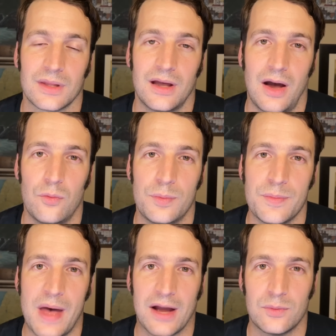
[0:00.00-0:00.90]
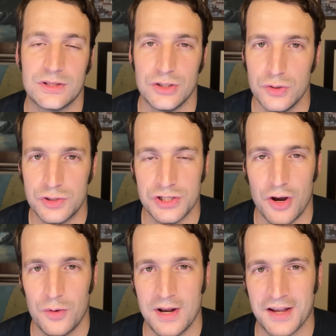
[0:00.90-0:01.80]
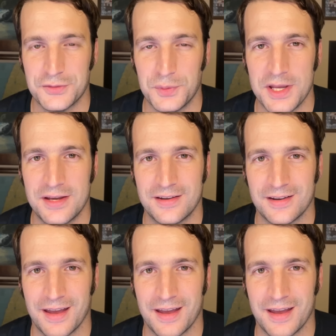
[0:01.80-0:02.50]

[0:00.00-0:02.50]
I will be back with the news show next week,